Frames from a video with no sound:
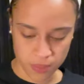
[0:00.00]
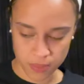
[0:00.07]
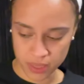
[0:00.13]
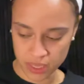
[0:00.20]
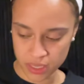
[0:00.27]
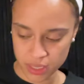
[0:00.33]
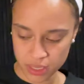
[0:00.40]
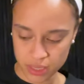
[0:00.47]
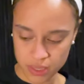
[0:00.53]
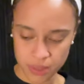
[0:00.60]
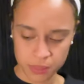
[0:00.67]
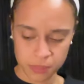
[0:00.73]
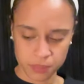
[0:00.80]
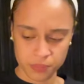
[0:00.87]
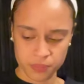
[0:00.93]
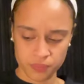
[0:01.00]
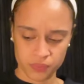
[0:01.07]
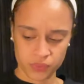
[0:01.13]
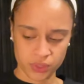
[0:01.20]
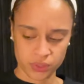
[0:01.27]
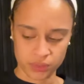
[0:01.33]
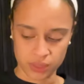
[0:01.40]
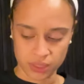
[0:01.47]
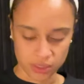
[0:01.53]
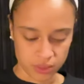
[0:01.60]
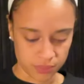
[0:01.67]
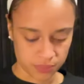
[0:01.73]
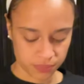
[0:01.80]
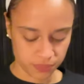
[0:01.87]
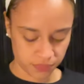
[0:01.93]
but hold on.